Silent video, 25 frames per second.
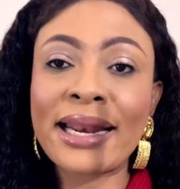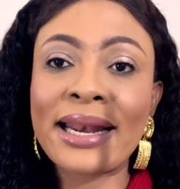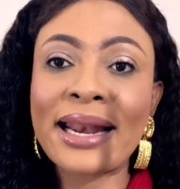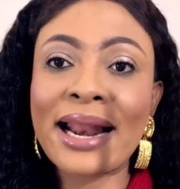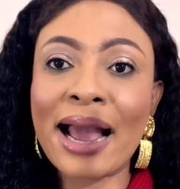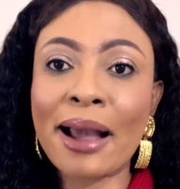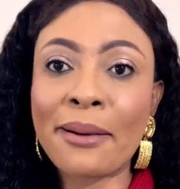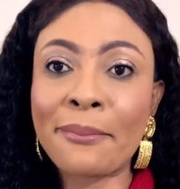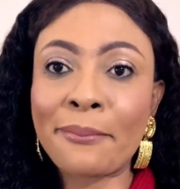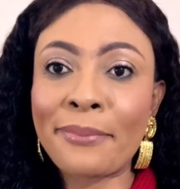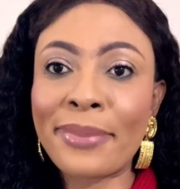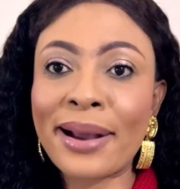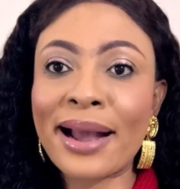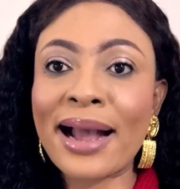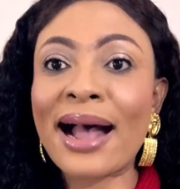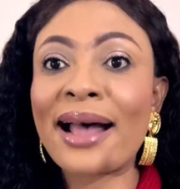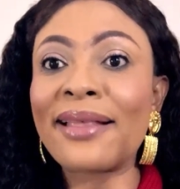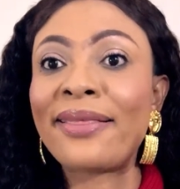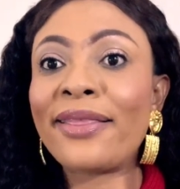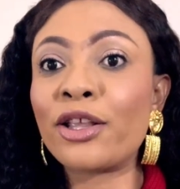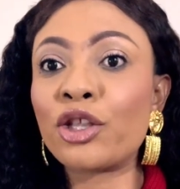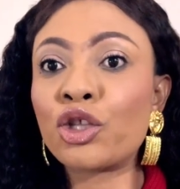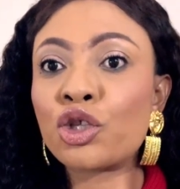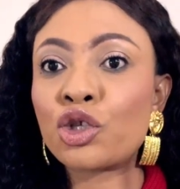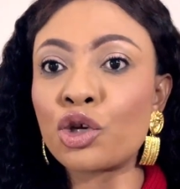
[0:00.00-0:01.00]
and amber
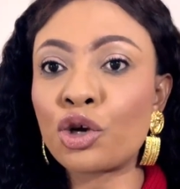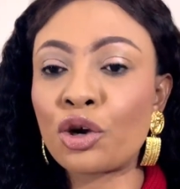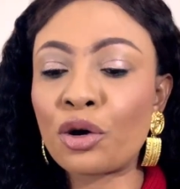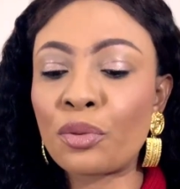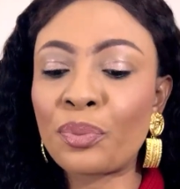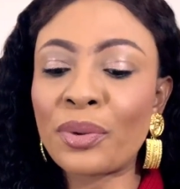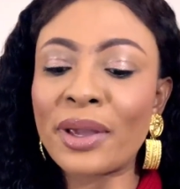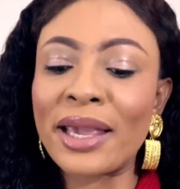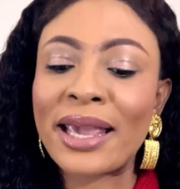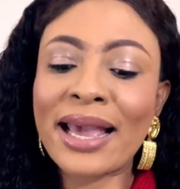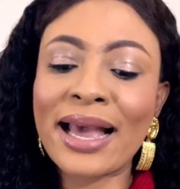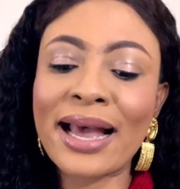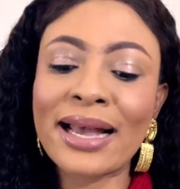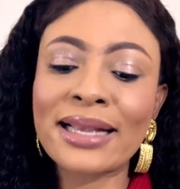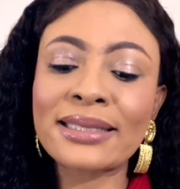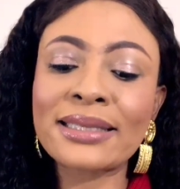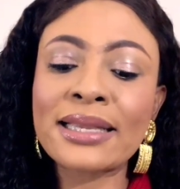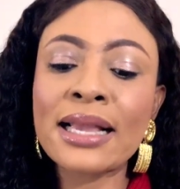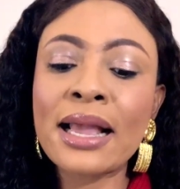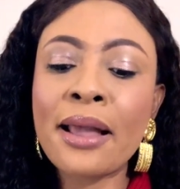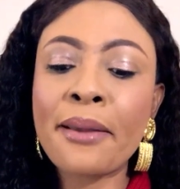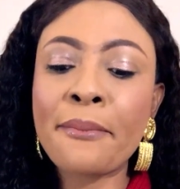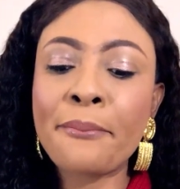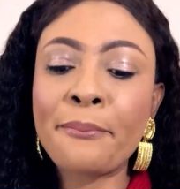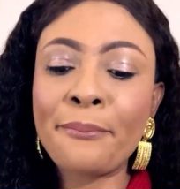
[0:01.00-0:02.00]
at the top. It has
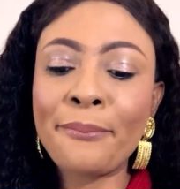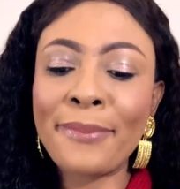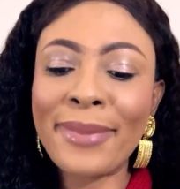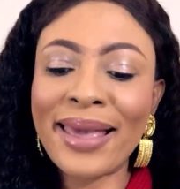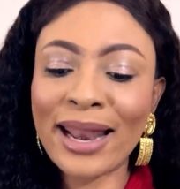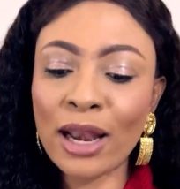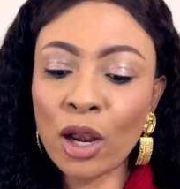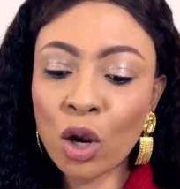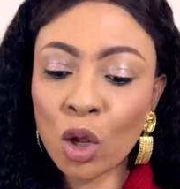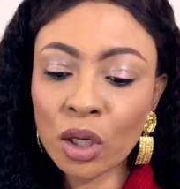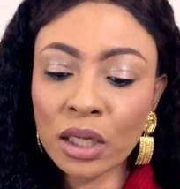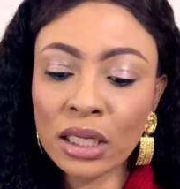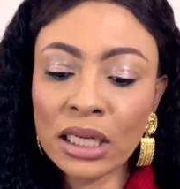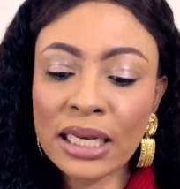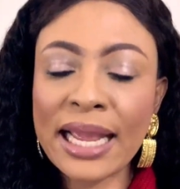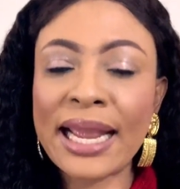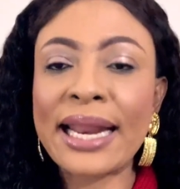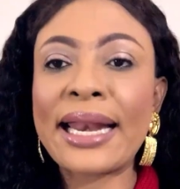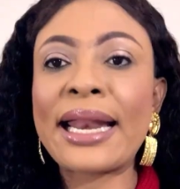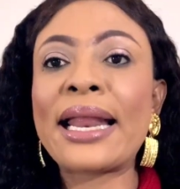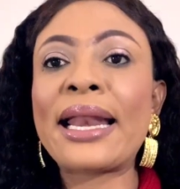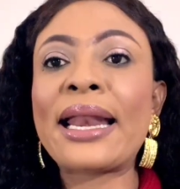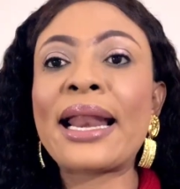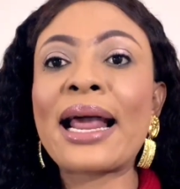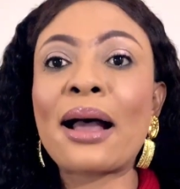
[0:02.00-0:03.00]
melon
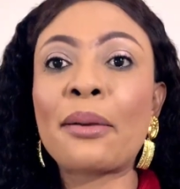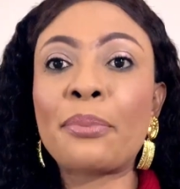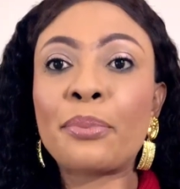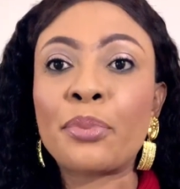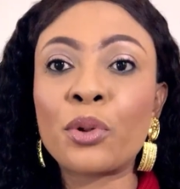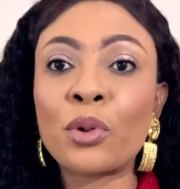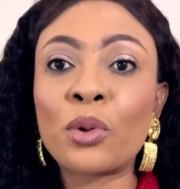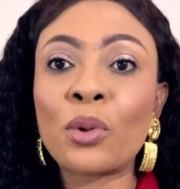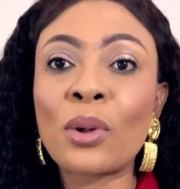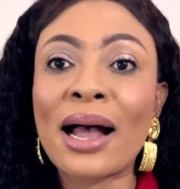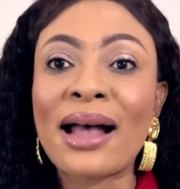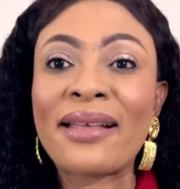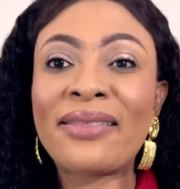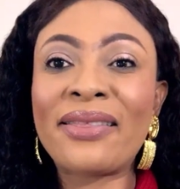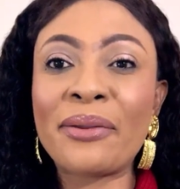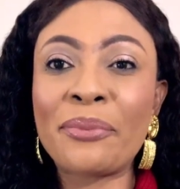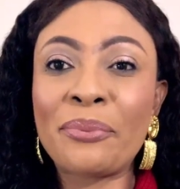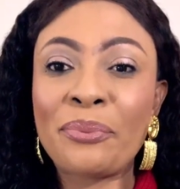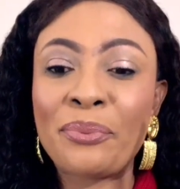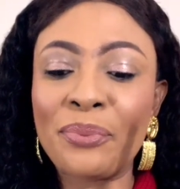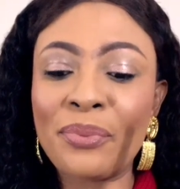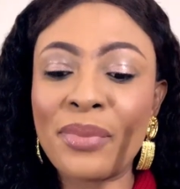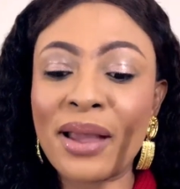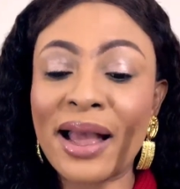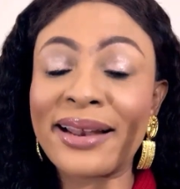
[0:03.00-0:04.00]
and then apple at
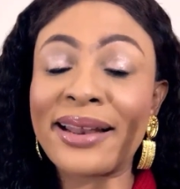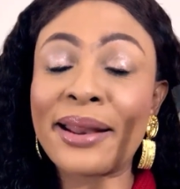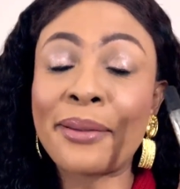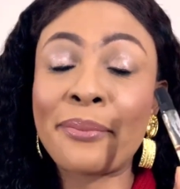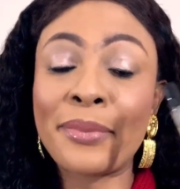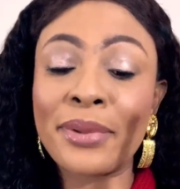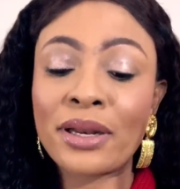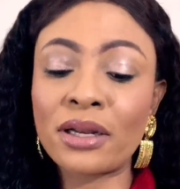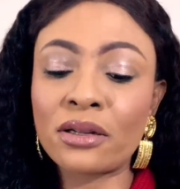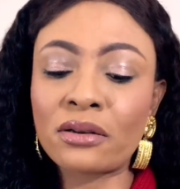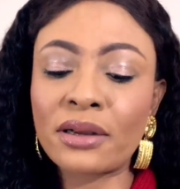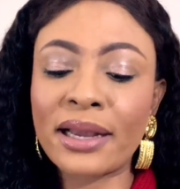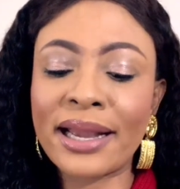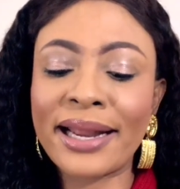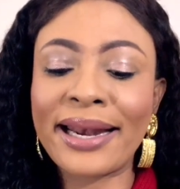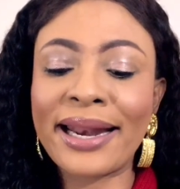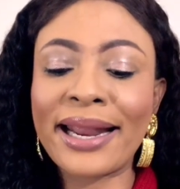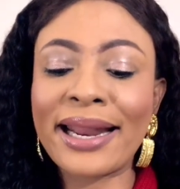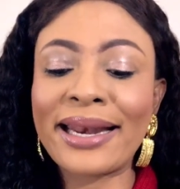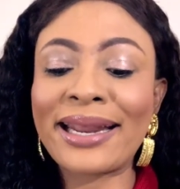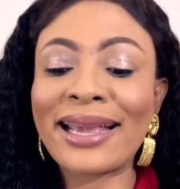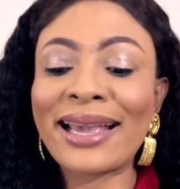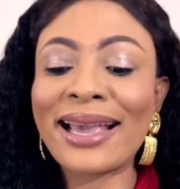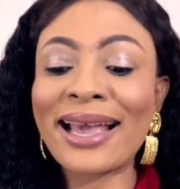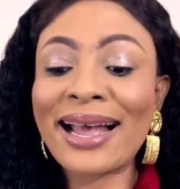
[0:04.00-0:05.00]
the middle, and
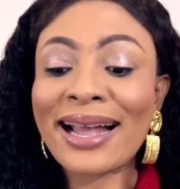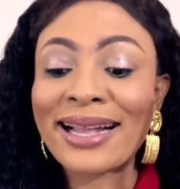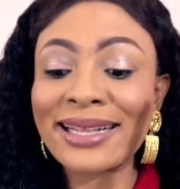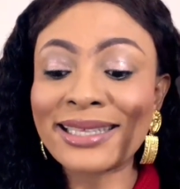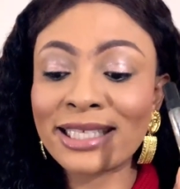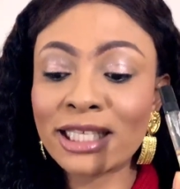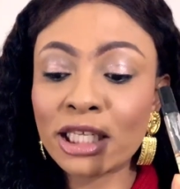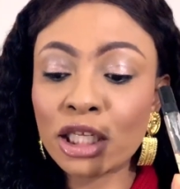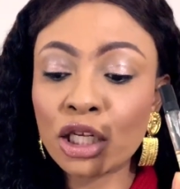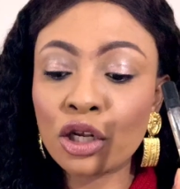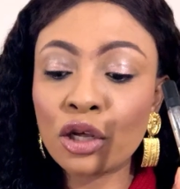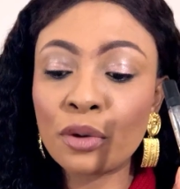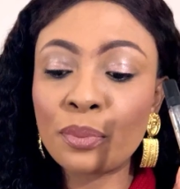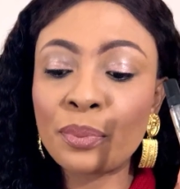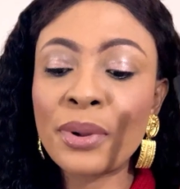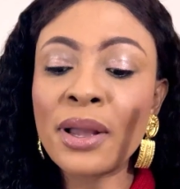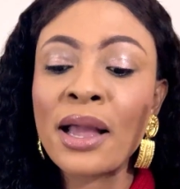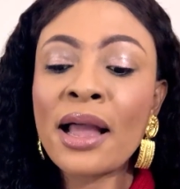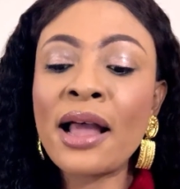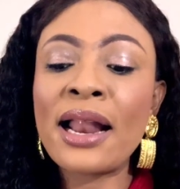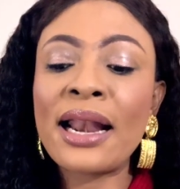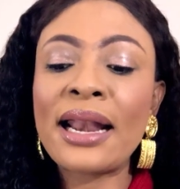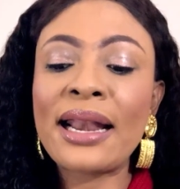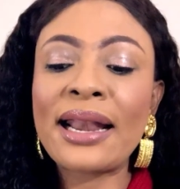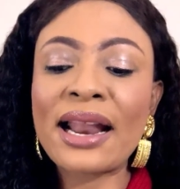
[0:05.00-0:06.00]
then cantaloupe,
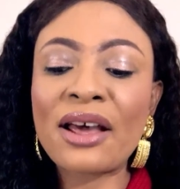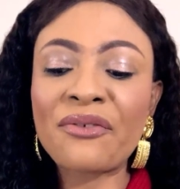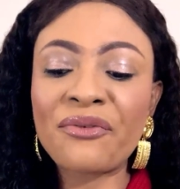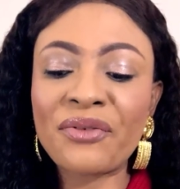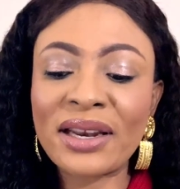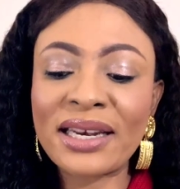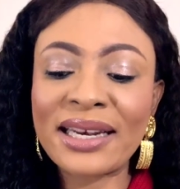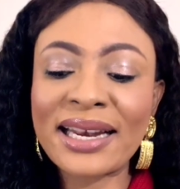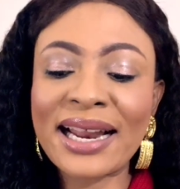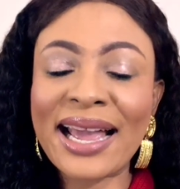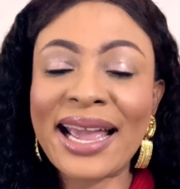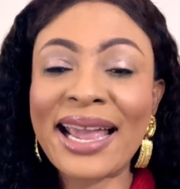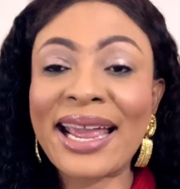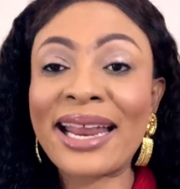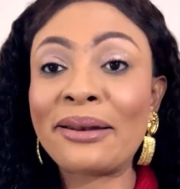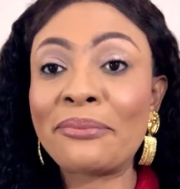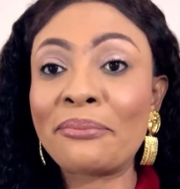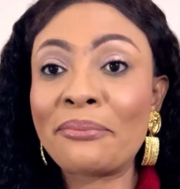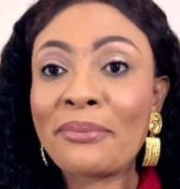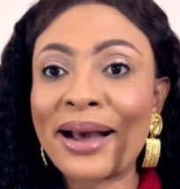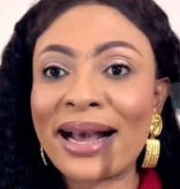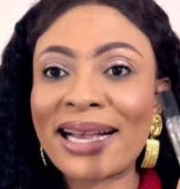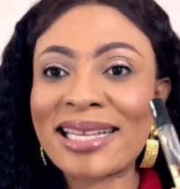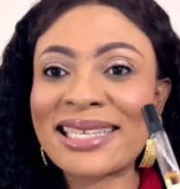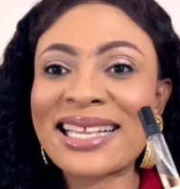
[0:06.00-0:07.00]
lavender and
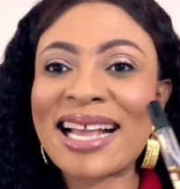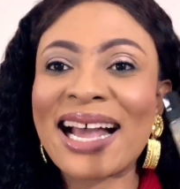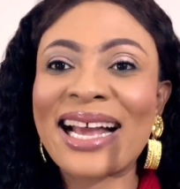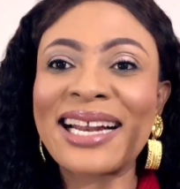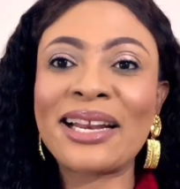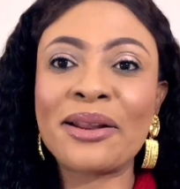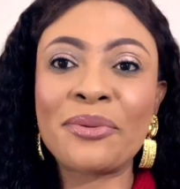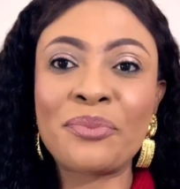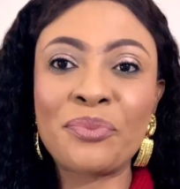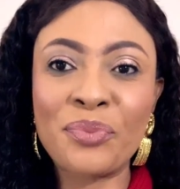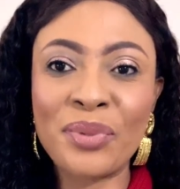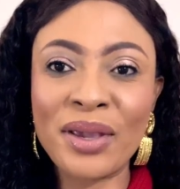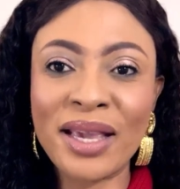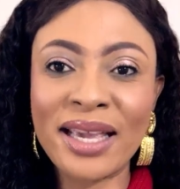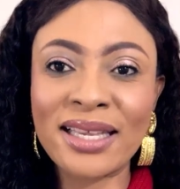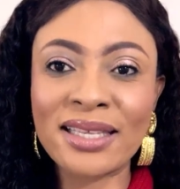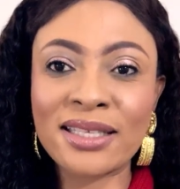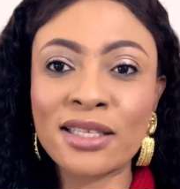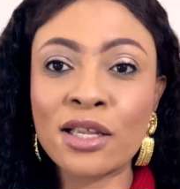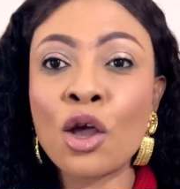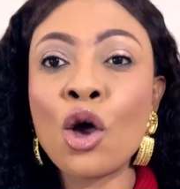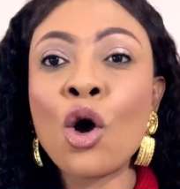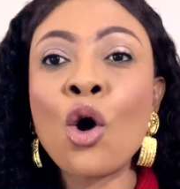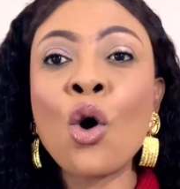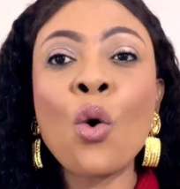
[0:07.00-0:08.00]
musk at the
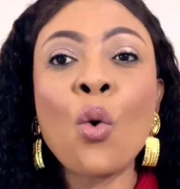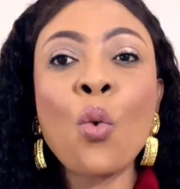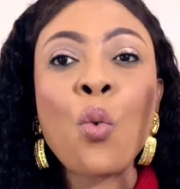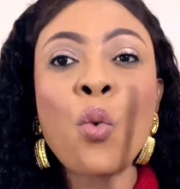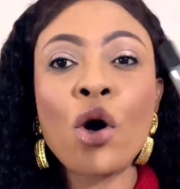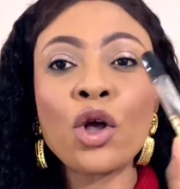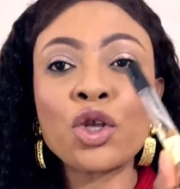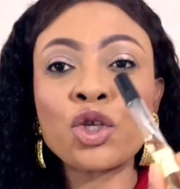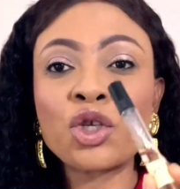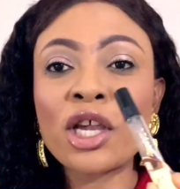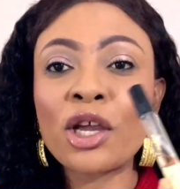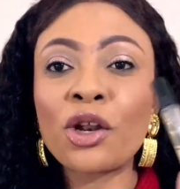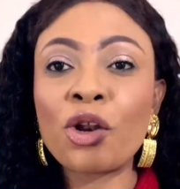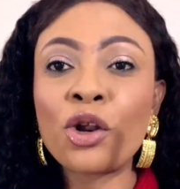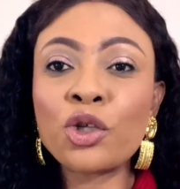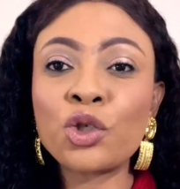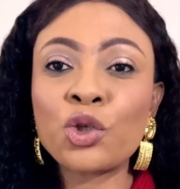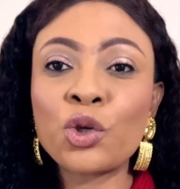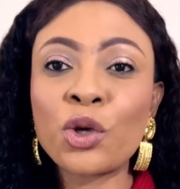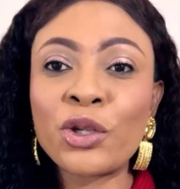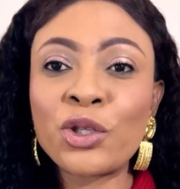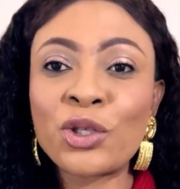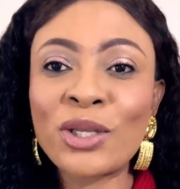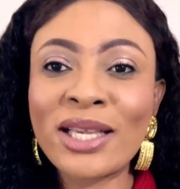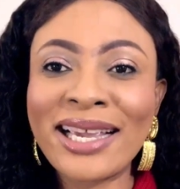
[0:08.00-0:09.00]
base. What you're not
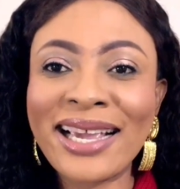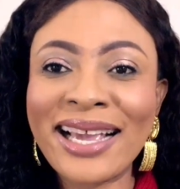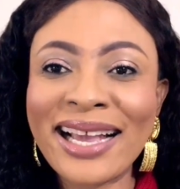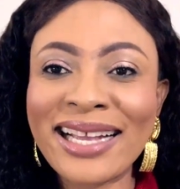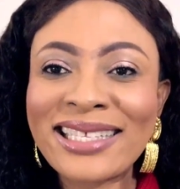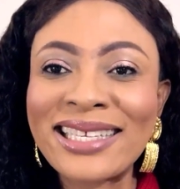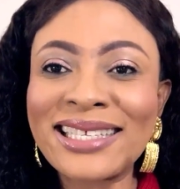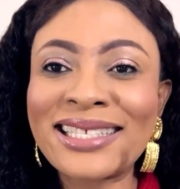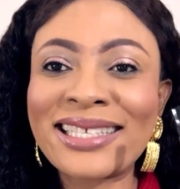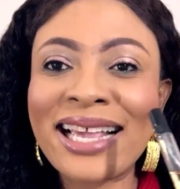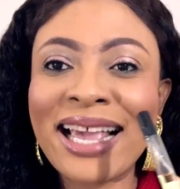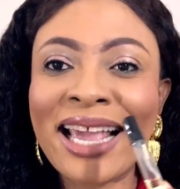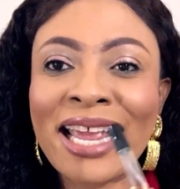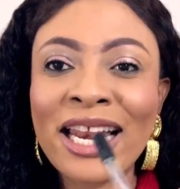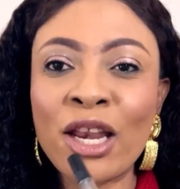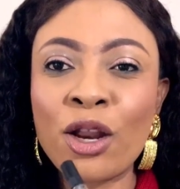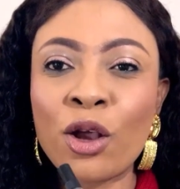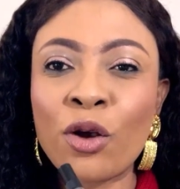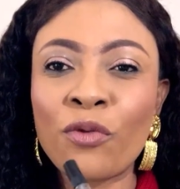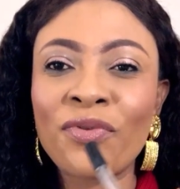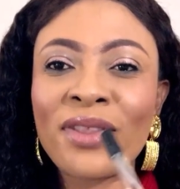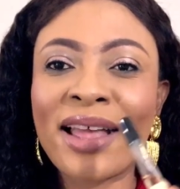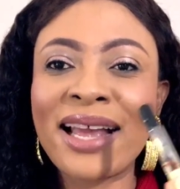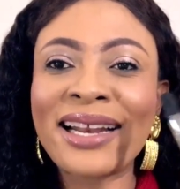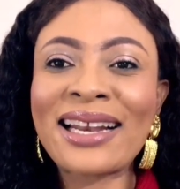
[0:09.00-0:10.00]
going to get is any
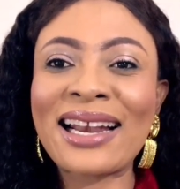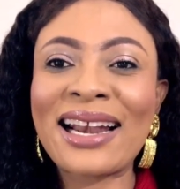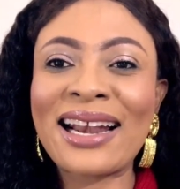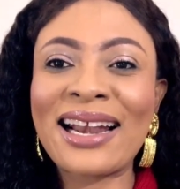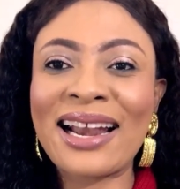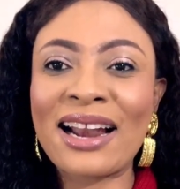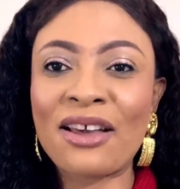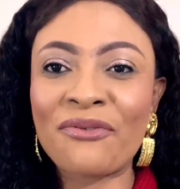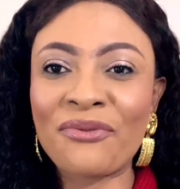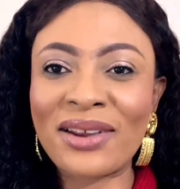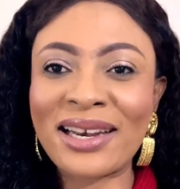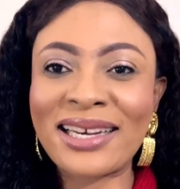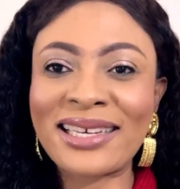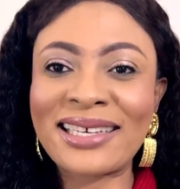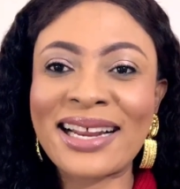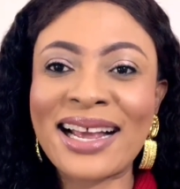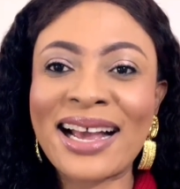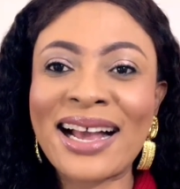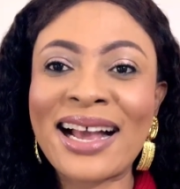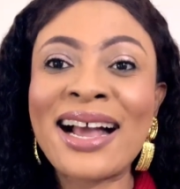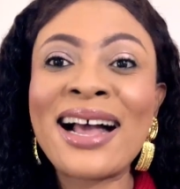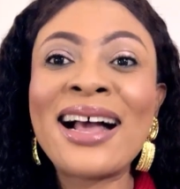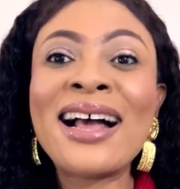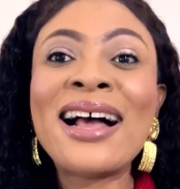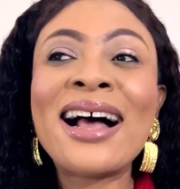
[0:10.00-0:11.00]
of that
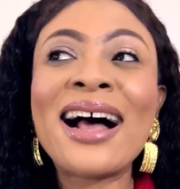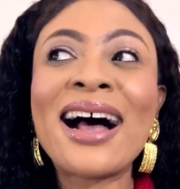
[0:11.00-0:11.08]
lavender,